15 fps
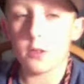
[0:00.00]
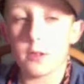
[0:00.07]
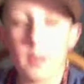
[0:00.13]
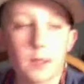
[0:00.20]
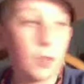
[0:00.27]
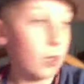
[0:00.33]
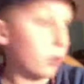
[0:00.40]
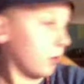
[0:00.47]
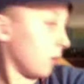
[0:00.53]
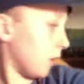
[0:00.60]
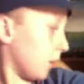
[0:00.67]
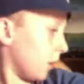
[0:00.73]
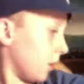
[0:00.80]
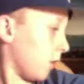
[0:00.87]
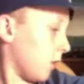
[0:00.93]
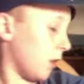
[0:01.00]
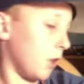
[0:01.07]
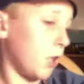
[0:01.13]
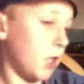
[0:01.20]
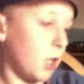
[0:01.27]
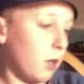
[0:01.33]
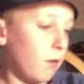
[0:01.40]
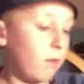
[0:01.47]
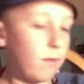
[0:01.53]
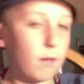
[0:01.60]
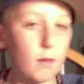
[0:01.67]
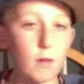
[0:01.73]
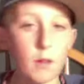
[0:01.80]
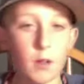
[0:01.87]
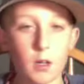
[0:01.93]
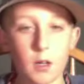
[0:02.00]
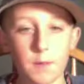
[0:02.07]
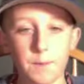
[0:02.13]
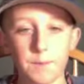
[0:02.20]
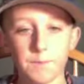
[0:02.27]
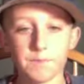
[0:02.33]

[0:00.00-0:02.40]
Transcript: that's also going to go on the shelf. I